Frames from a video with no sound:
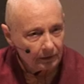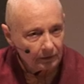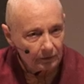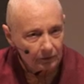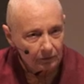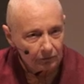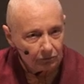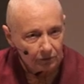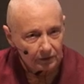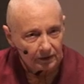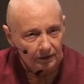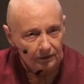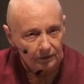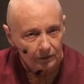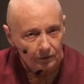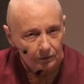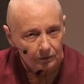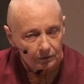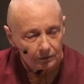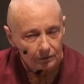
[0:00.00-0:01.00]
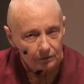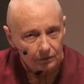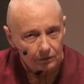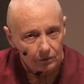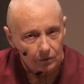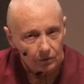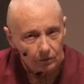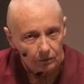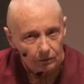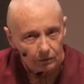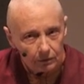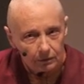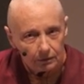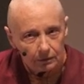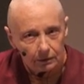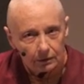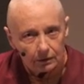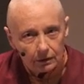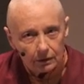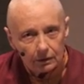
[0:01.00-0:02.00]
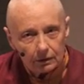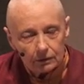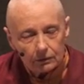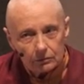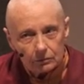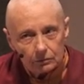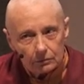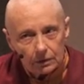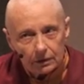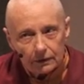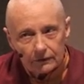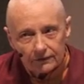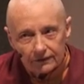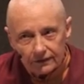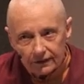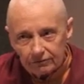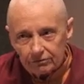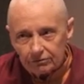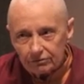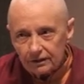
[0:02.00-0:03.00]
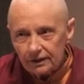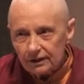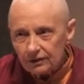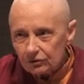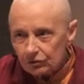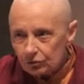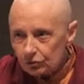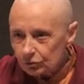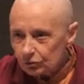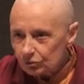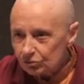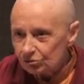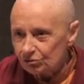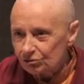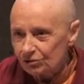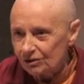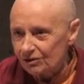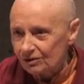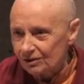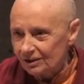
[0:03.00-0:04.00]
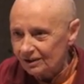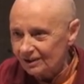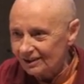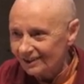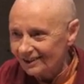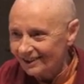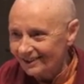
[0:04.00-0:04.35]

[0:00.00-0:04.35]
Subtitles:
If we call dukkha suffering, it's too strong.